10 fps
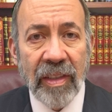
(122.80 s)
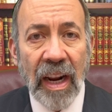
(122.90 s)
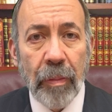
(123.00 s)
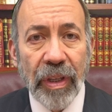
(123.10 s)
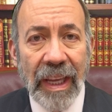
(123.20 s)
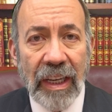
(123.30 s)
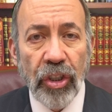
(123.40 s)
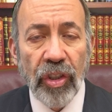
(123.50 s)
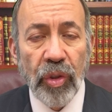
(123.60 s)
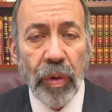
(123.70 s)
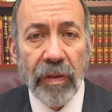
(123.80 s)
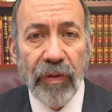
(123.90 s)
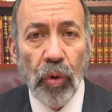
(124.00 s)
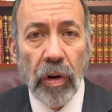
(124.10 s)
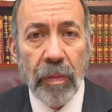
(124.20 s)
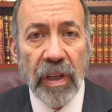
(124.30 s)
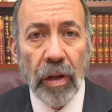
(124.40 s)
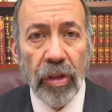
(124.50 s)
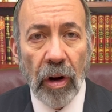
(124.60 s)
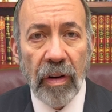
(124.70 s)
an obligation to inform the
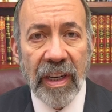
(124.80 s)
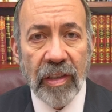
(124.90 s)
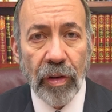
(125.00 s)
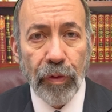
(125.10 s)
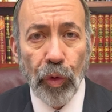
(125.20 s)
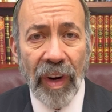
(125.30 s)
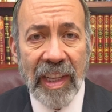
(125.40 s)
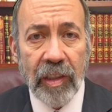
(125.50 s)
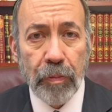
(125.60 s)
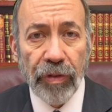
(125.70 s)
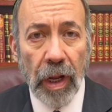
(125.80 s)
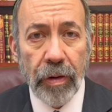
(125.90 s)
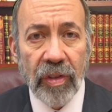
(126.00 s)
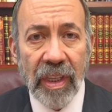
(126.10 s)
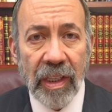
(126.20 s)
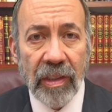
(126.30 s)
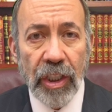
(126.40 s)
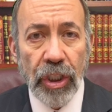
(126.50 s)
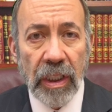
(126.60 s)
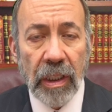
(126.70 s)
authorities of Reuven's brother's
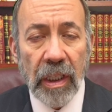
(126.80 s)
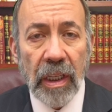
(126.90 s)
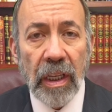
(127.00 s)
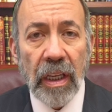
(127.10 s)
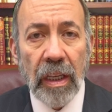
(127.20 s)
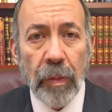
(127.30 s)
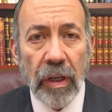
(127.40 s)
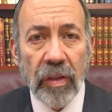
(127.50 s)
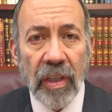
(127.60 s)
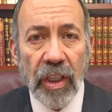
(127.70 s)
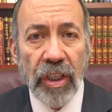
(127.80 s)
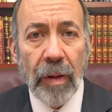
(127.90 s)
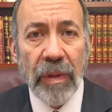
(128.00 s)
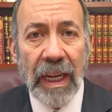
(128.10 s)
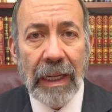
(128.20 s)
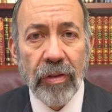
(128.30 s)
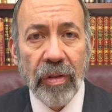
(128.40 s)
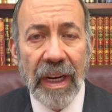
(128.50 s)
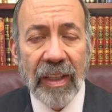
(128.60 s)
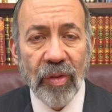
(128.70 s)
condition?" Im Yirtzeh Hashem, the answer
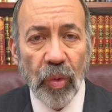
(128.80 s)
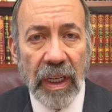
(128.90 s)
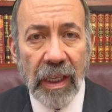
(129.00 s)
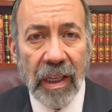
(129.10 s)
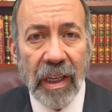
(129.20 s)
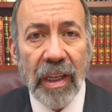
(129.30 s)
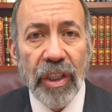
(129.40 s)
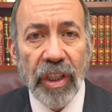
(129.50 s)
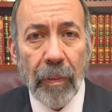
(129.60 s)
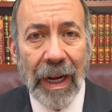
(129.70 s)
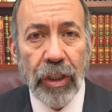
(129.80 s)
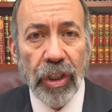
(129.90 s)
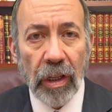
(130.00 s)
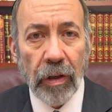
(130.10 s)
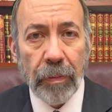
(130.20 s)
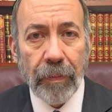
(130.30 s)
next week. Shabbat Shalom.